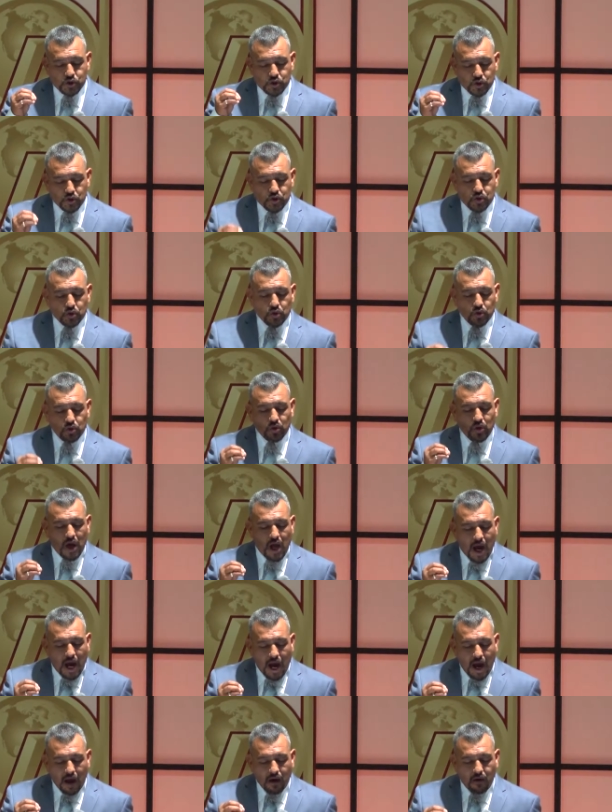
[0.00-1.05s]
to do
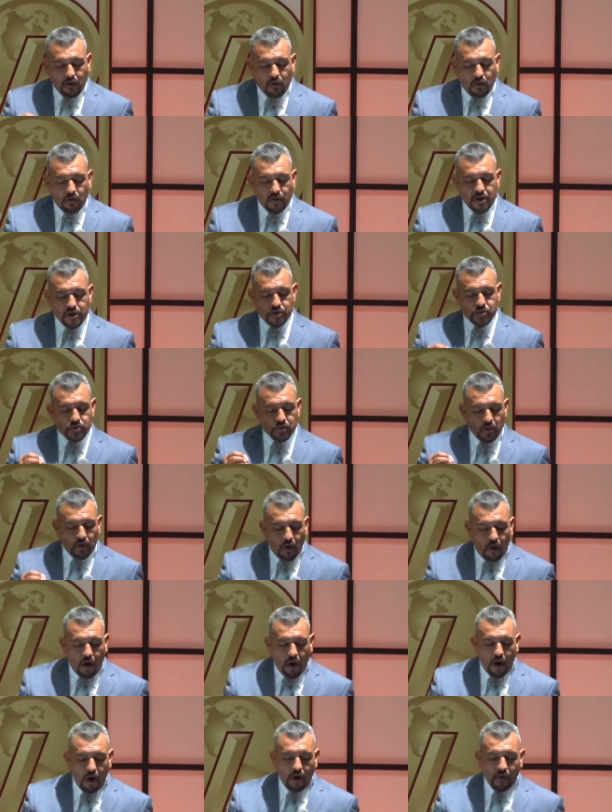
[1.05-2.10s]
according to
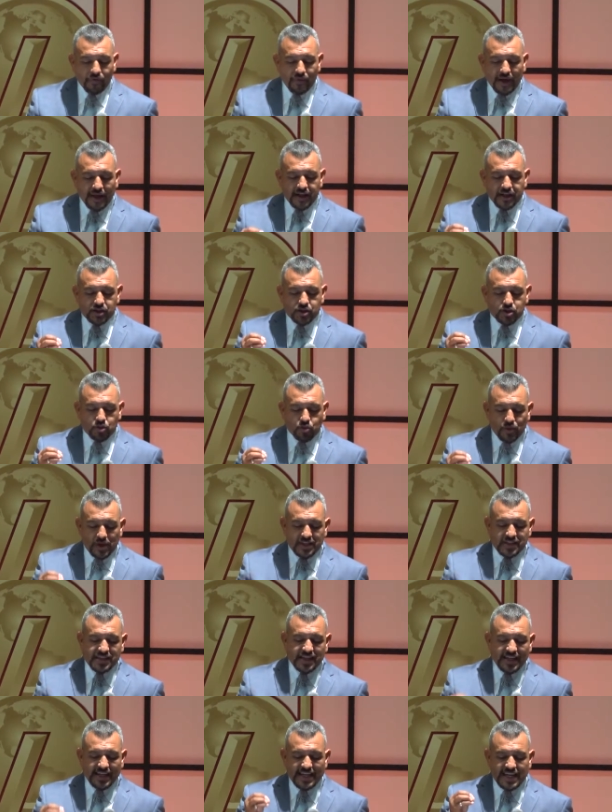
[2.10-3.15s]
all that is
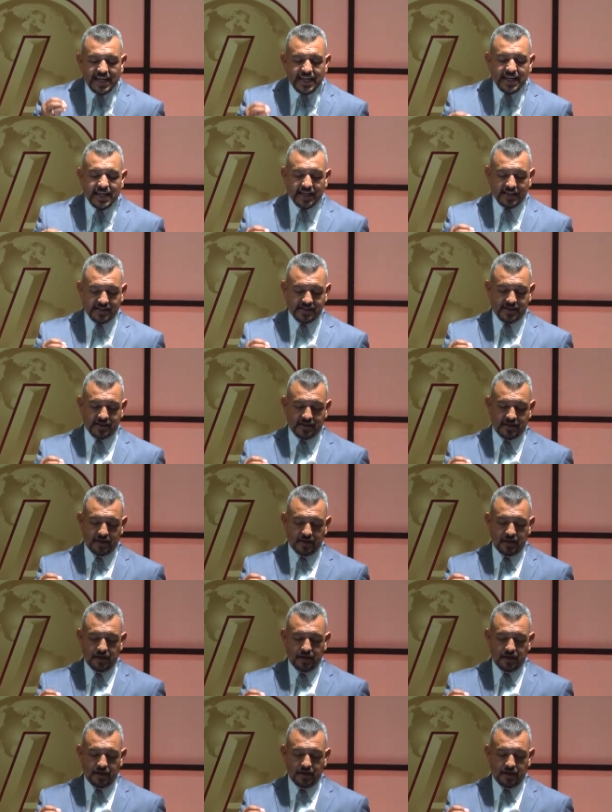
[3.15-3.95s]
written in it.